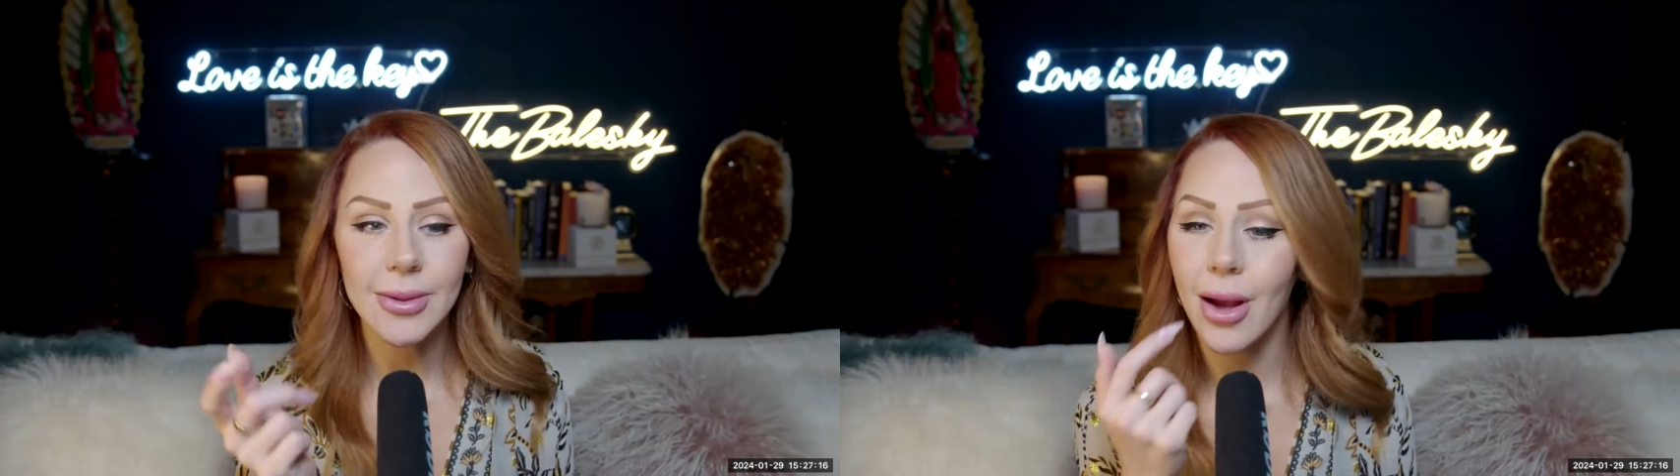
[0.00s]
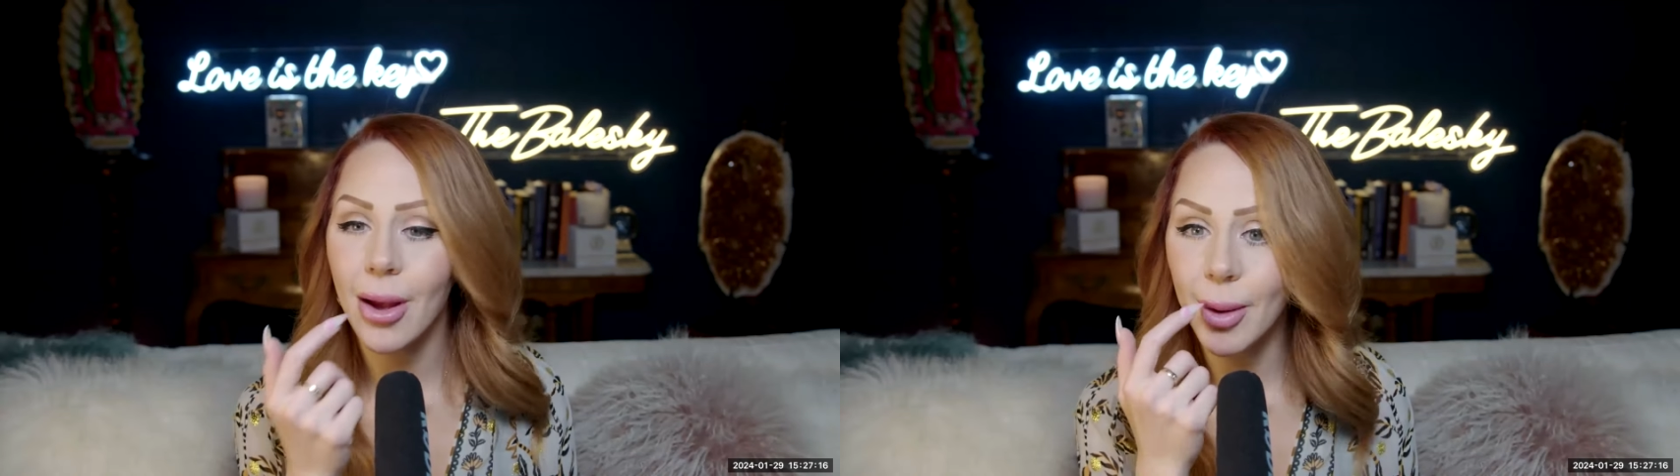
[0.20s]

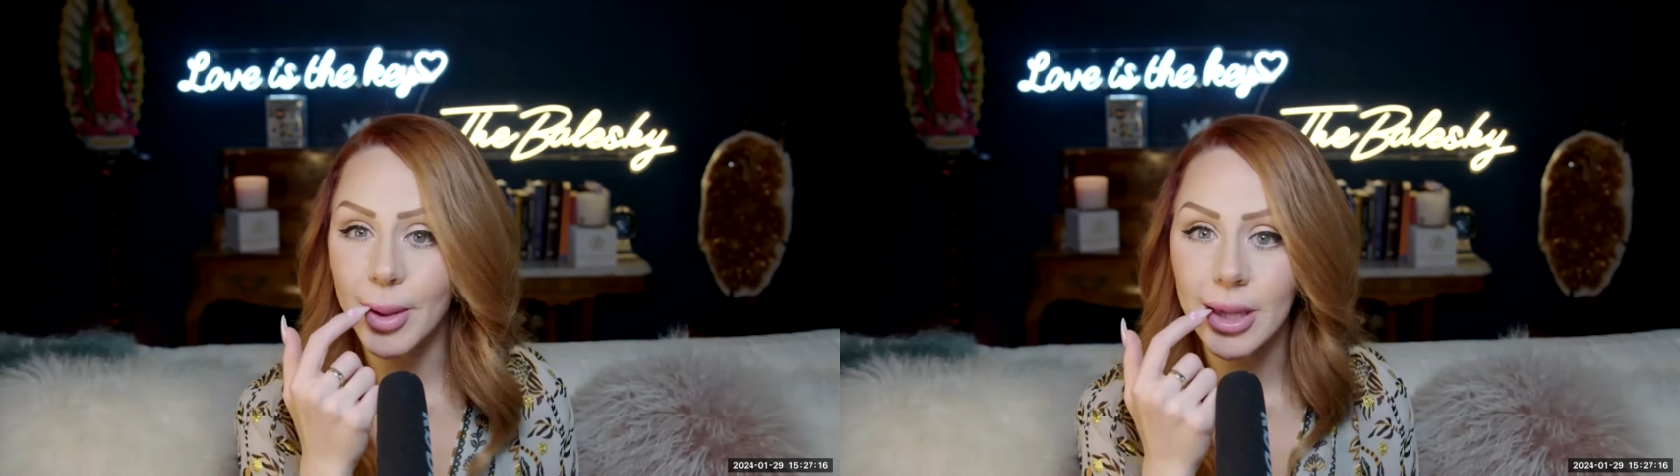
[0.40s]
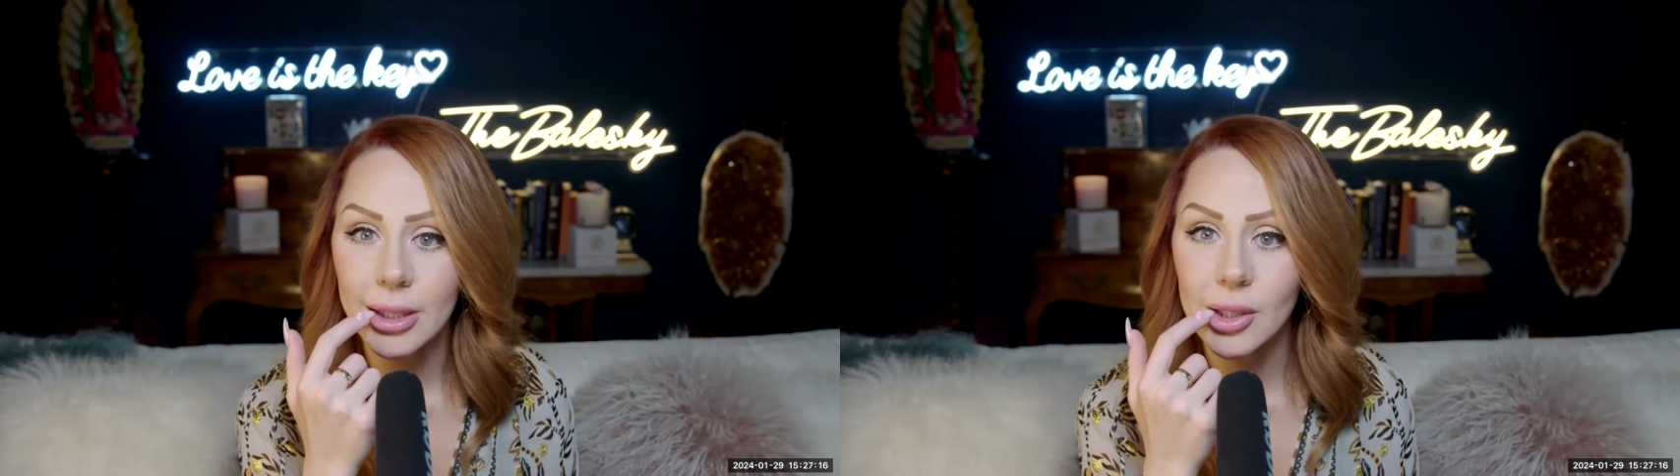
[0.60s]
saw I made
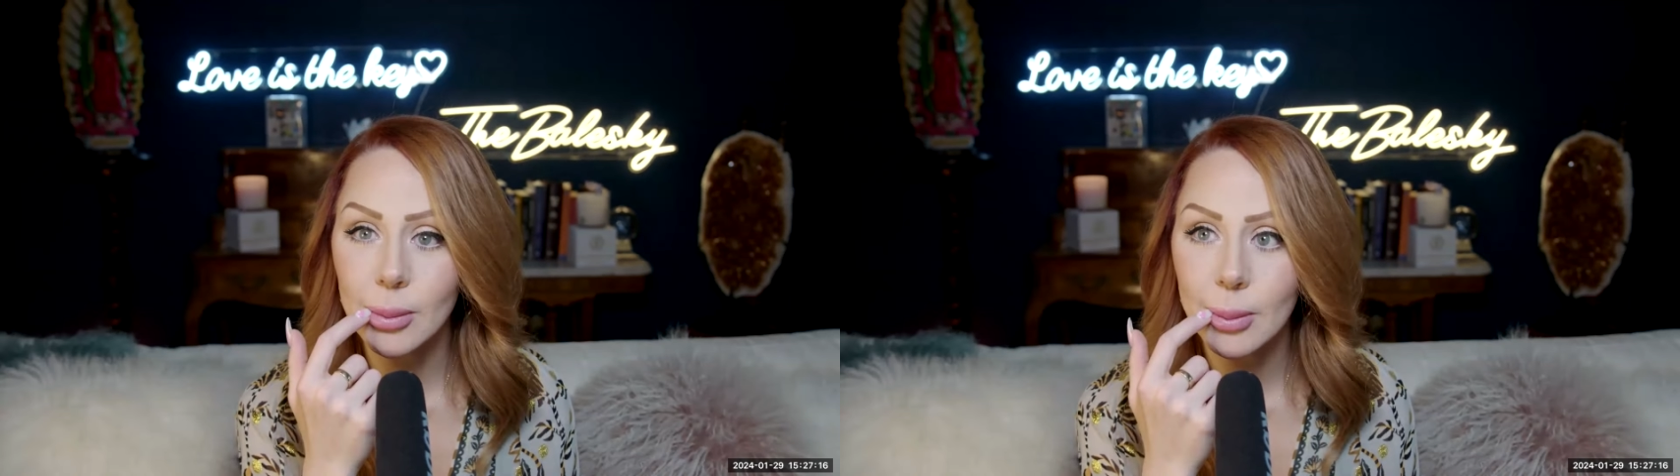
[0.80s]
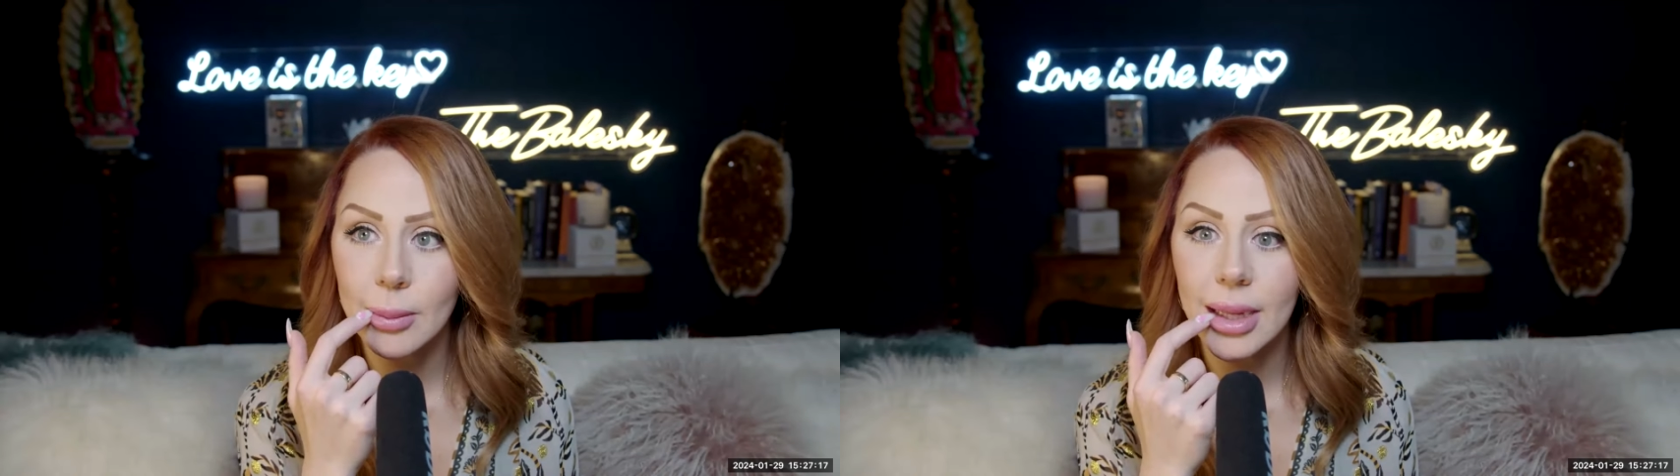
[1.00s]
me touch him.